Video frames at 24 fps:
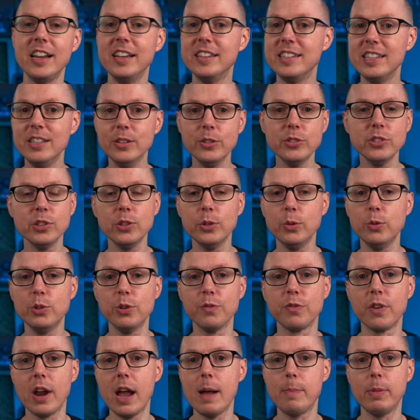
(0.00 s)
ideal
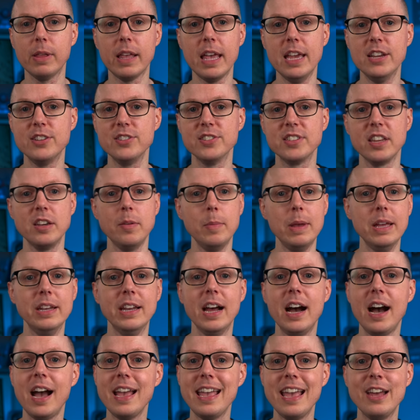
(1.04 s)
solution for applications that demand
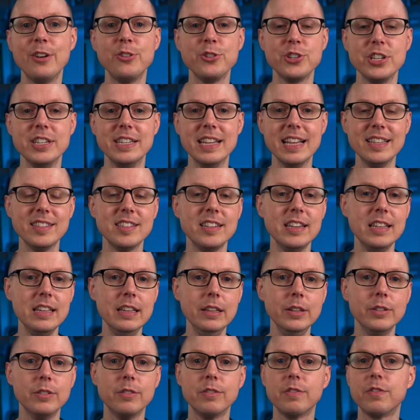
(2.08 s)
high energy
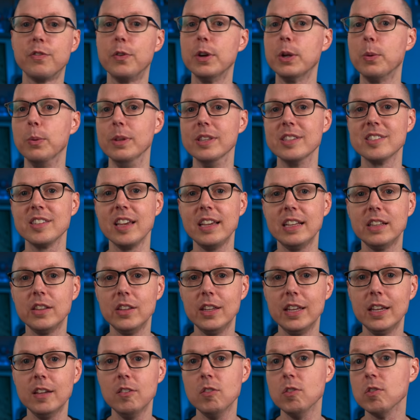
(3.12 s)
density, frequent
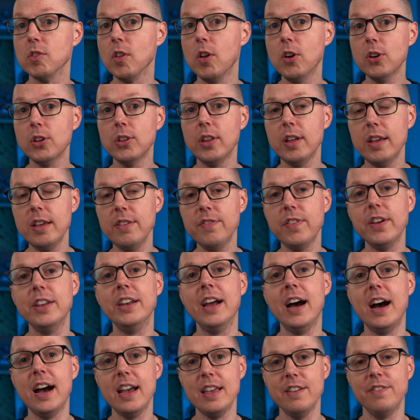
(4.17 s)
cycling, long life, and
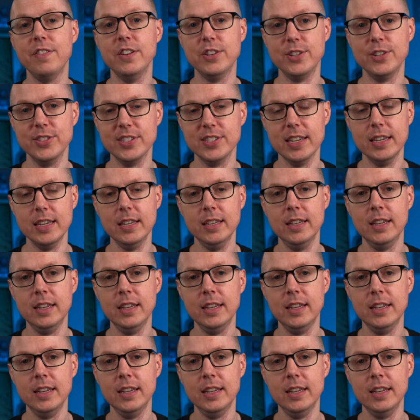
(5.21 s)
high efficiency.